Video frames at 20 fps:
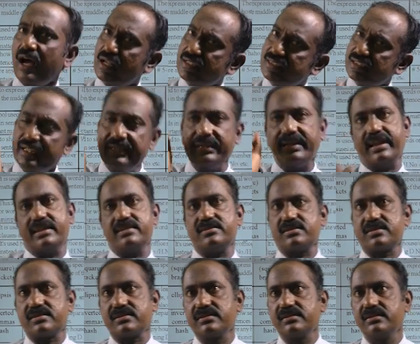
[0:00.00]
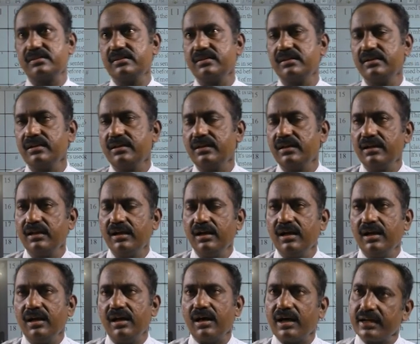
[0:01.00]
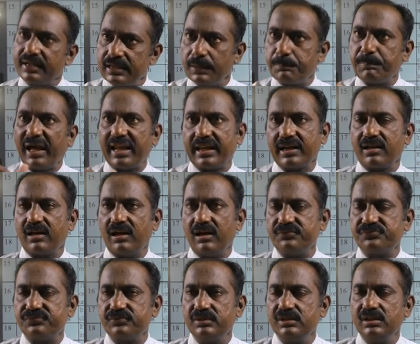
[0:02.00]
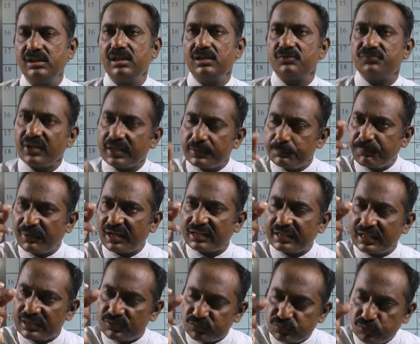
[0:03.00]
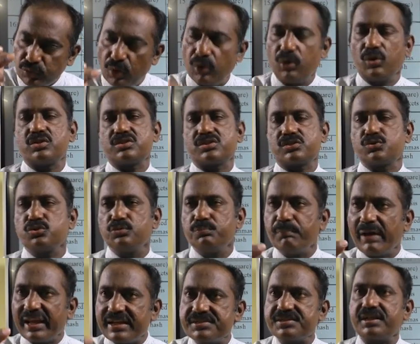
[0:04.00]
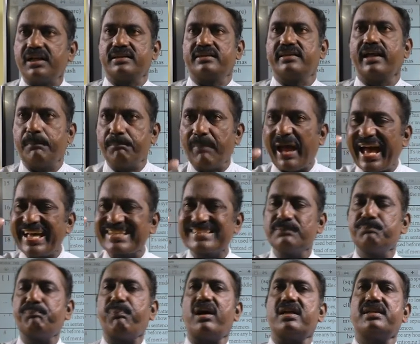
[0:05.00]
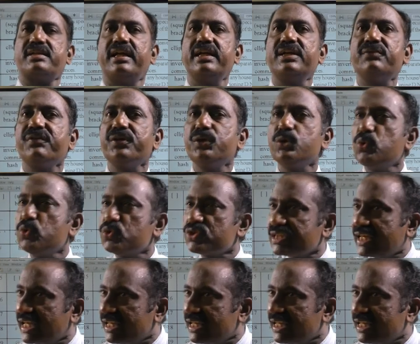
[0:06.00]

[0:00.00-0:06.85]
or sentence or in a paragraph, for important words to mention them as important, we use